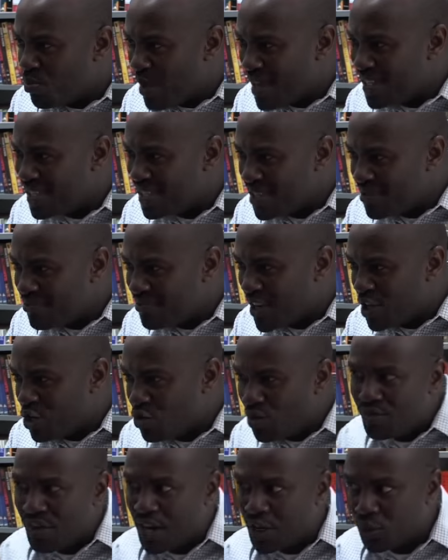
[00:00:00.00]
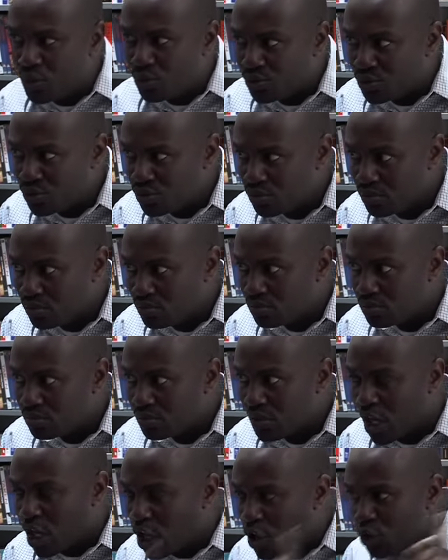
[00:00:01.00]
must defend your values,
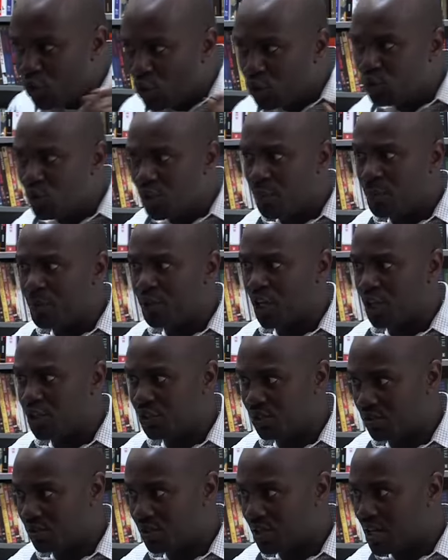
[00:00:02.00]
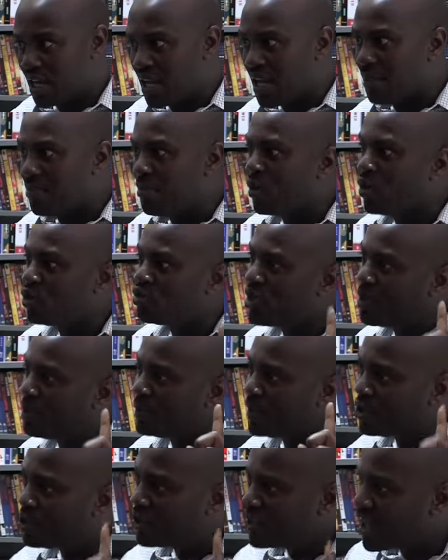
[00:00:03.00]
not your reputation. Because your
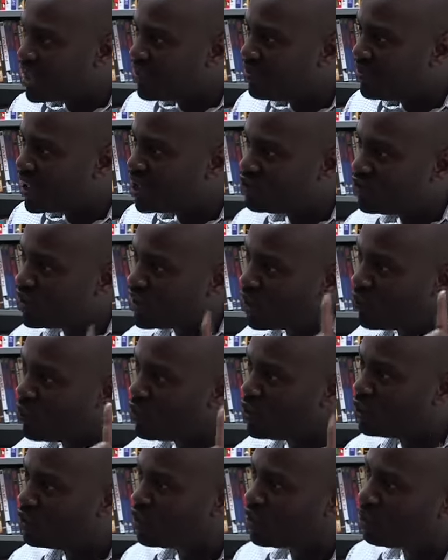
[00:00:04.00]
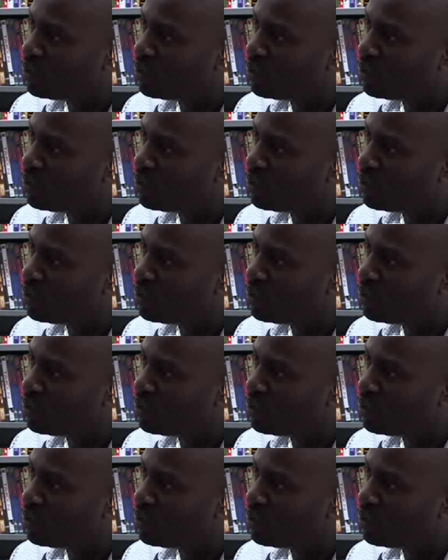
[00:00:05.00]
reputation can fluctuate according to the